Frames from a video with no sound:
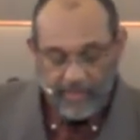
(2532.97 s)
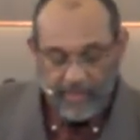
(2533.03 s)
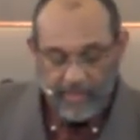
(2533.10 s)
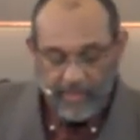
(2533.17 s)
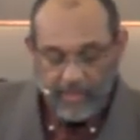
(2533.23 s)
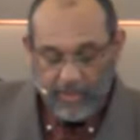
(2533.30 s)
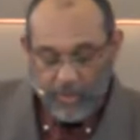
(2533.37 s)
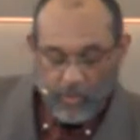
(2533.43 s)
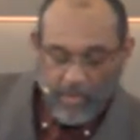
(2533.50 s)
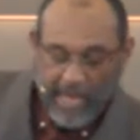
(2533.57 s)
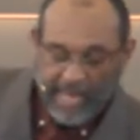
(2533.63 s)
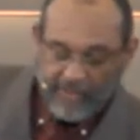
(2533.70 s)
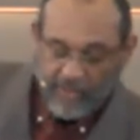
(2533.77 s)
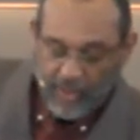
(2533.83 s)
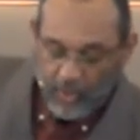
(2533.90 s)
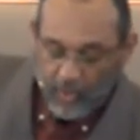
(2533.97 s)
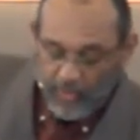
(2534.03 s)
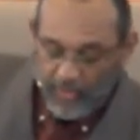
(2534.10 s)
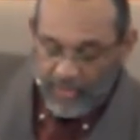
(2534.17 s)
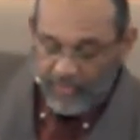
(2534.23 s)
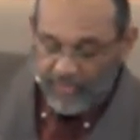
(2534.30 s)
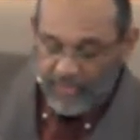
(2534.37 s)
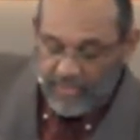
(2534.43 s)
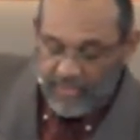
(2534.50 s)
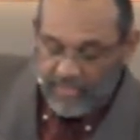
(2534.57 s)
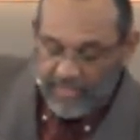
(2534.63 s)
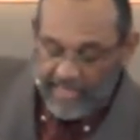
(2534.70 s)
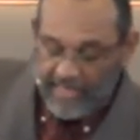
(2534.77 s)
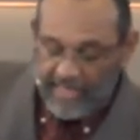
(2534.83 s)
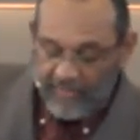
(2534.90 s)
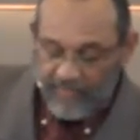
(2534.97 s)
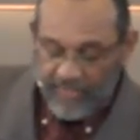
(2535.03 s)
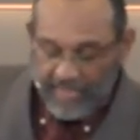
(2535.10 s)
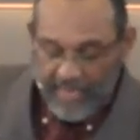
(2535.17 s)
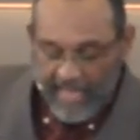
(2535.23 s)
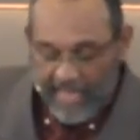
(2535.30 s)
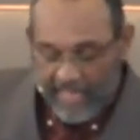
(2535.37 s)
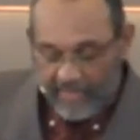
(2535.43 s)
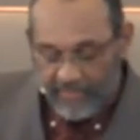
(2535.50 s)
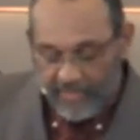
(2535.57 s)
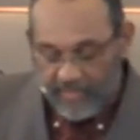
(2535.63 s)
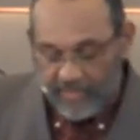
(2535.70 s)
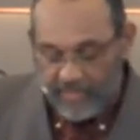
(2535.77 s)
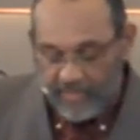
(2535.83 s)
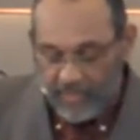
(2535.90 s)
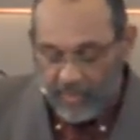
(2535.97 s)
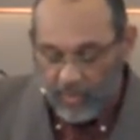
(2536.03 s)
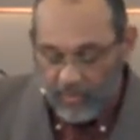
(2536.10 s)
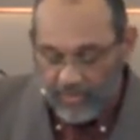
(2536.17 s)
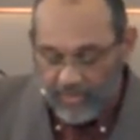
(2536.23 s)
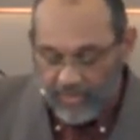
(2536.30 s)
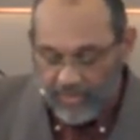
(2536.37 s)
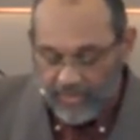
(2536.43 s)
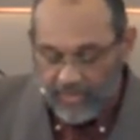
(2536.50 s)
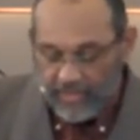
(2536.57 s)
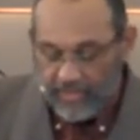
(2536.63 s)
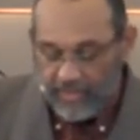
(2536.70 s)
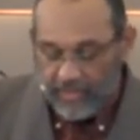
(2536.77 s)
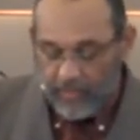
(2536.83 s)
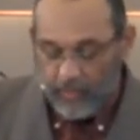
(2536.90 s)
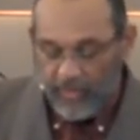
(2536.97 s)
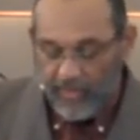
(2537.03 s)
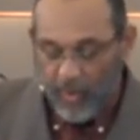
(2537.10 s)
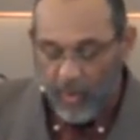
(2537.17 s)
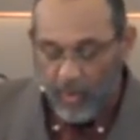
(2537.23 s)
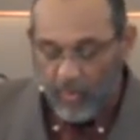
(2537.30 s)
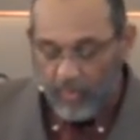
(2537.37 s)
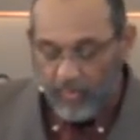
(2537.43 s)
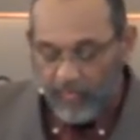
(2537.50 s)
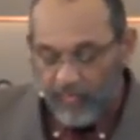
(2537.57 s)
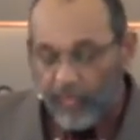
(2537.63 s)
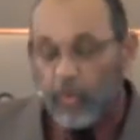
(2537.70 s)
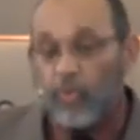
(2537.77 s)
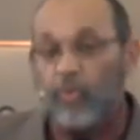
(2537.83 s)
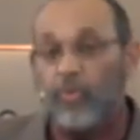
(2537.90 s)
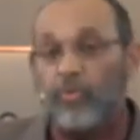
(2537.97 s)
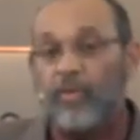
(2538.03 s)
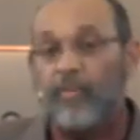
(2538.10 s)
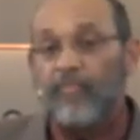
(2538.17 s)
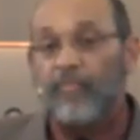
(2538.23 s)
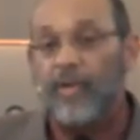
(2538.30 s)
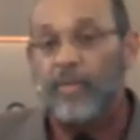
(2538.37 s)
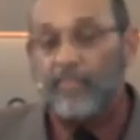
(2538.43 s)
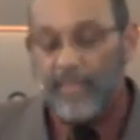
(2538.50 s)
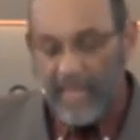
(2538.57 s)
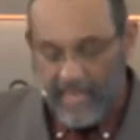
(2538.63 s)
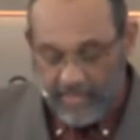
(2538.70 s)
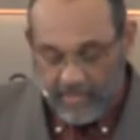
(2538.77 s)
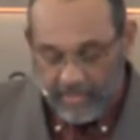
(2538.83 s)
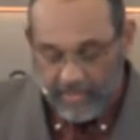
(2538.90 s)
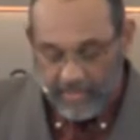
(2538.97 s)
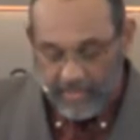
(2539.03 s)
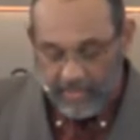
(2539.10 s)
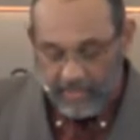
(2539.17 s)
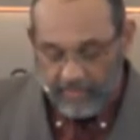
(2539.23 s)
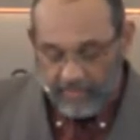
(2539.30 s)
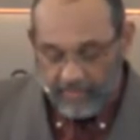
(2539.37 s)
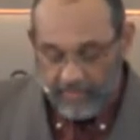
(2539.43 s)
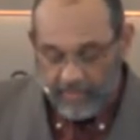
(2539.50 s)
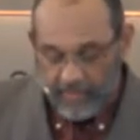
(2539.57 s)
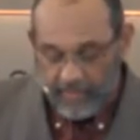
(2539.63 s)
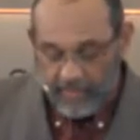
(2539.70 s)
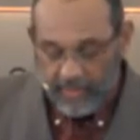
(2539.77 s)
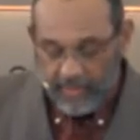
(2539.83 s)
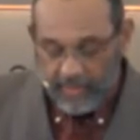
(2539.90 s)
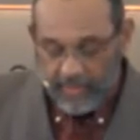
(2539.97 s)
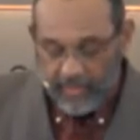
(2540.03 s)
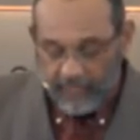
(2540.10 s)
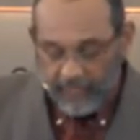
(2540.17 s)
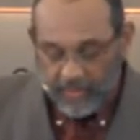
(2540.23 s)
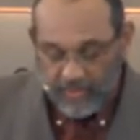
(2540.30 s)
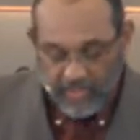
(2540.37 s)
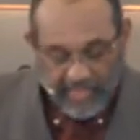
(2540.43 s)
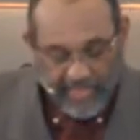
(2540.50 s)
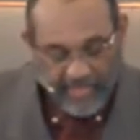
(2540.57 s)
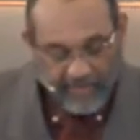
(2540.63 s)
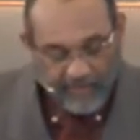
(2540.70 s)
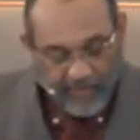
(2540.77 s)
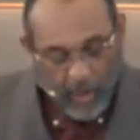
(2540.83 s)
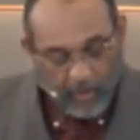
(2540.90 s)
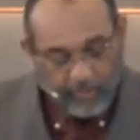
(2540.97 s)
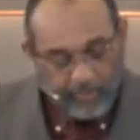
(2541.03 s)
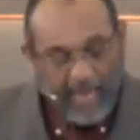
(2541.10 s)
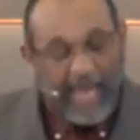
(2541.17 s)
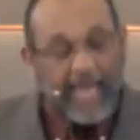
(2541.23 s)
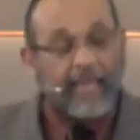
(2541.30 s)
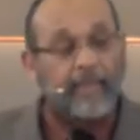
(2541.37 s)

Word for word: Do you not know that if a slave denied this, the overseer could withhold food from that slave? If the slave fought back,